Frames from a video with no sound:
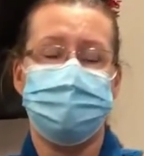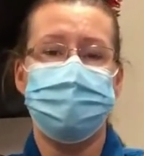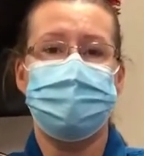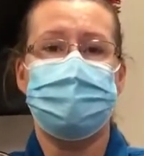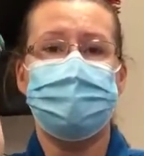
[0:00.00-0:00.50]

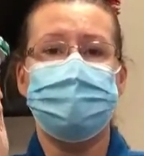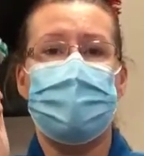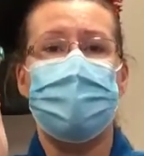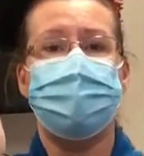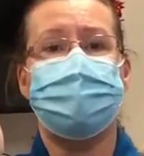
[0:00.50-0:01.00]
you need
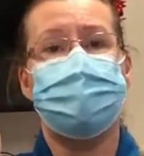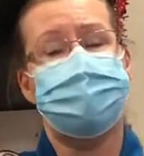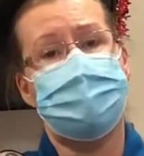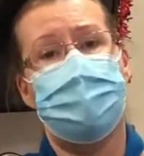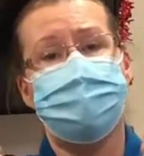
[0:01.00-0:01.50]
to have
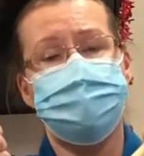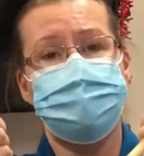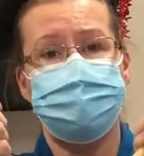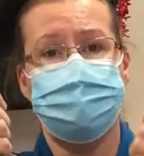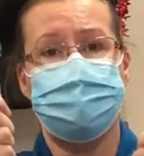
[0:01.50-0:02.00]
both the
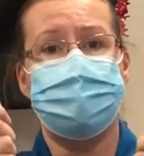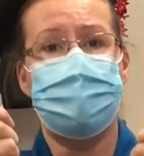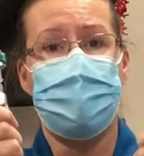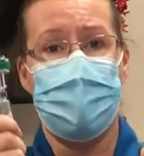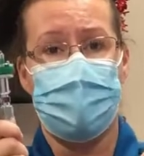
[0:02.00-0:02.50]
oxygen and
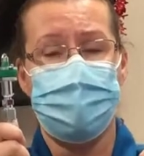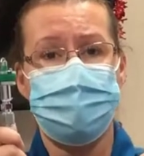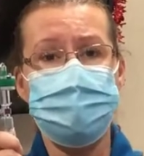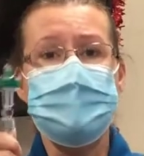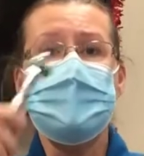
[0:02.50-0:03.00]
the
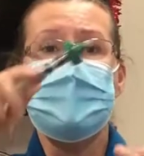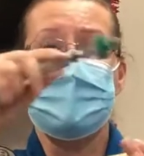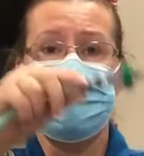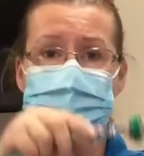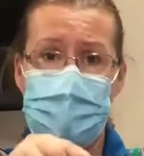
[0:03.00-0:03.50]
air
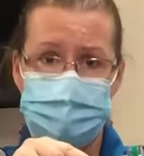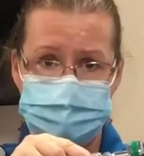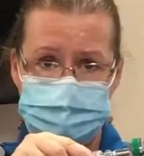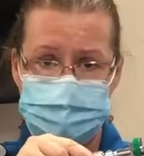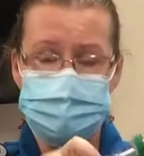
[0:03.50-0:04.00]

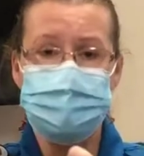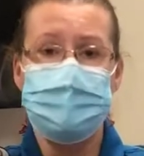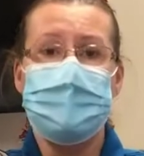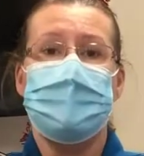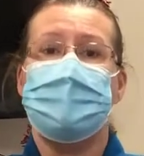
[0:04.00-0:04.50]
connected,
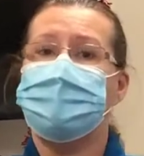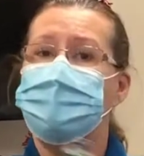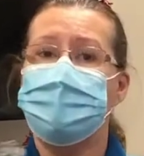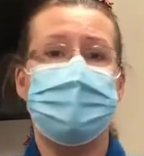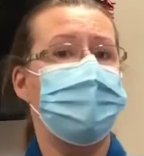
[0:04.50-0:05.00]

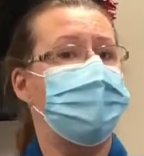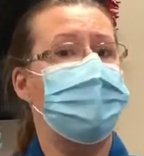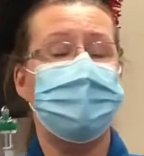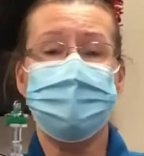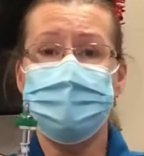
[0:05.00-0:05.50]
even though you're
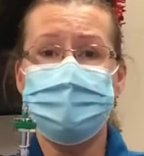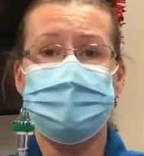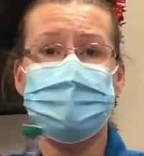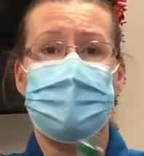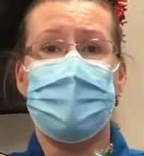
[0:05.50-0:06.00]
not
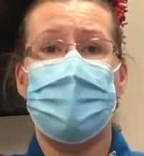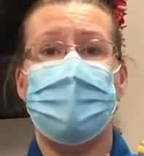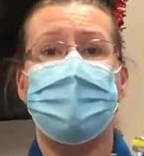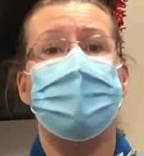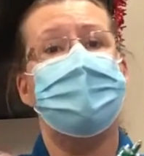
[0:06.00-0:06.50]
using the
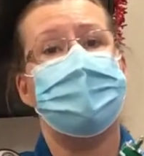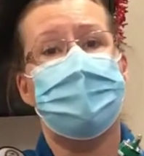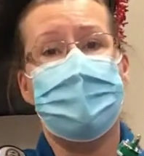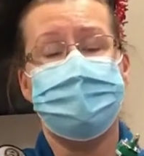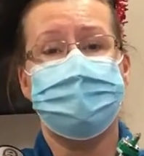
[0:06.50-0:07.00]
air,
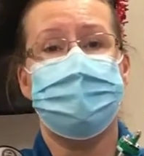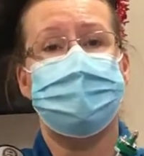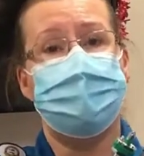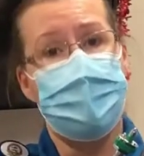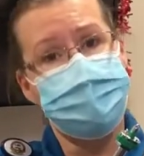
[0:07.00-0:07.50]
otherwise the
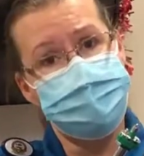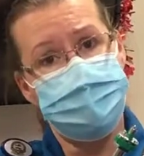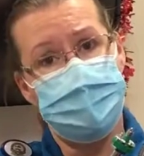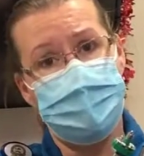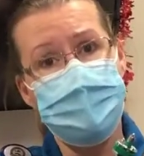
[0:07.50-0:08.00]

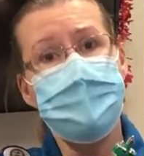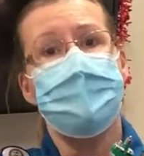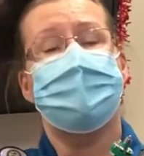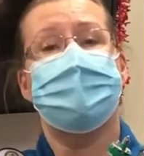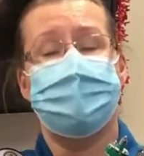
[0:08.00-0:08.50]
blender
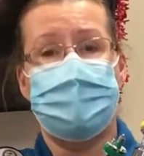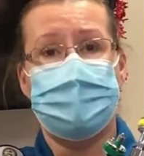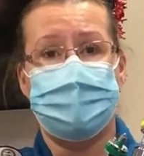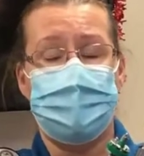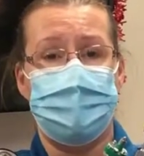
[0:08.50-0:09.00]
will
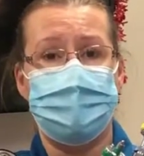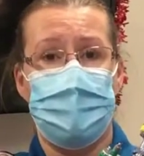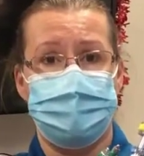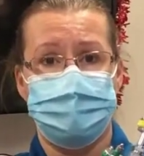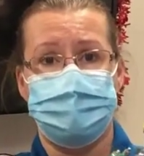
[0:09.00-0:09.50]
make that
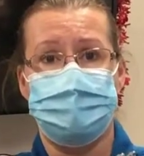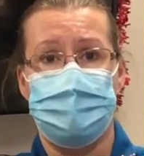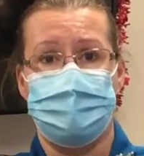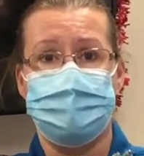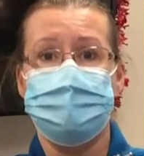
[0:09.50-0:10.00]
obnoxious
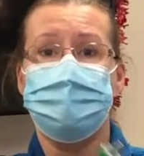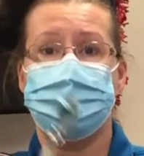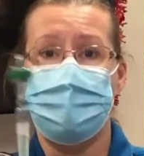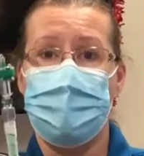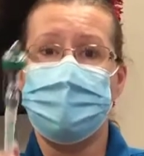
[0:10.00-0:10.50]
noise.
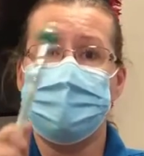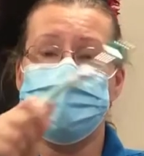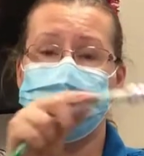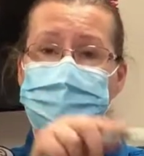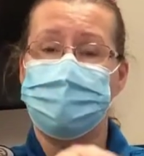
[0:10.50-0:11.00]
So remember
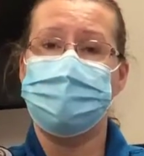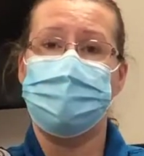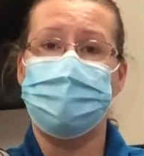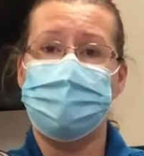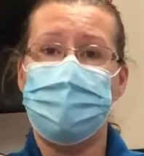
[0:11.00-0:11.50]
to plug
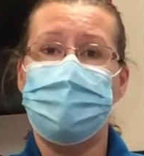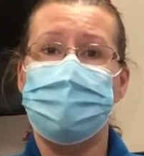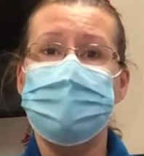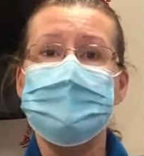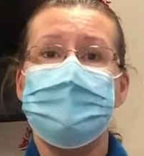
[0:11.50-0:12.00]
both
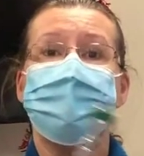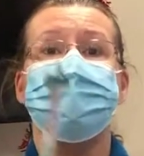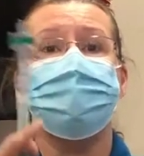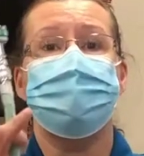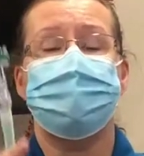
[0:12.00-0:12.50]
in
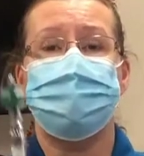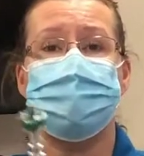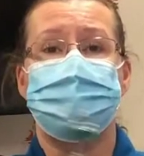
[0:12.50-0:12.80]
just to give you that